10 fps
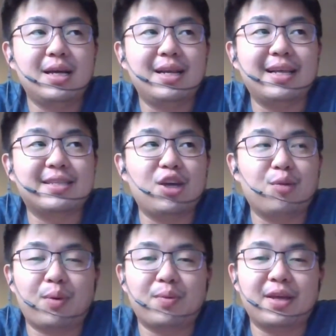Let's say your
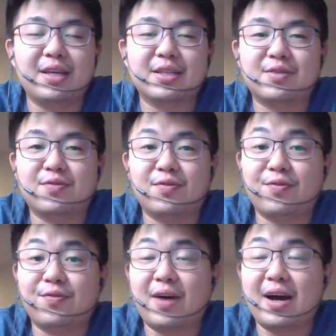property is
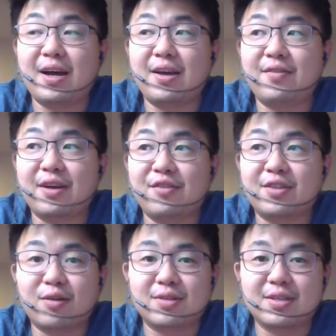
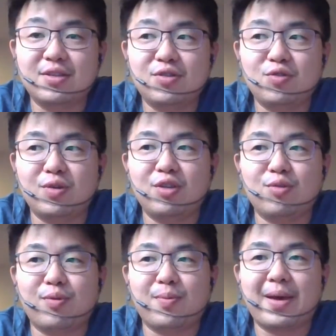500,000, you will need to
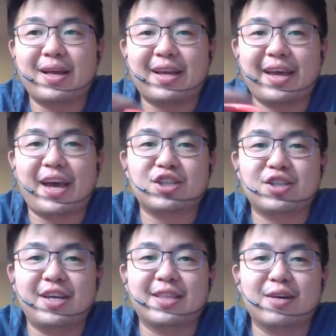prepare cash
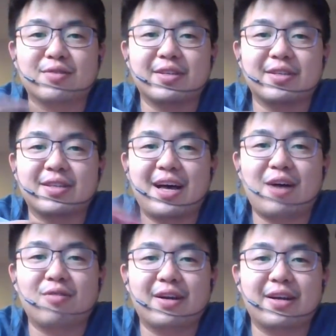8,000
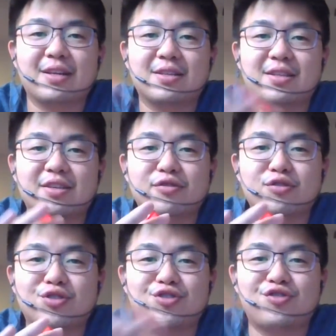out like that,
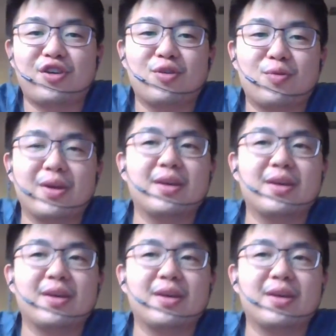terus straight away.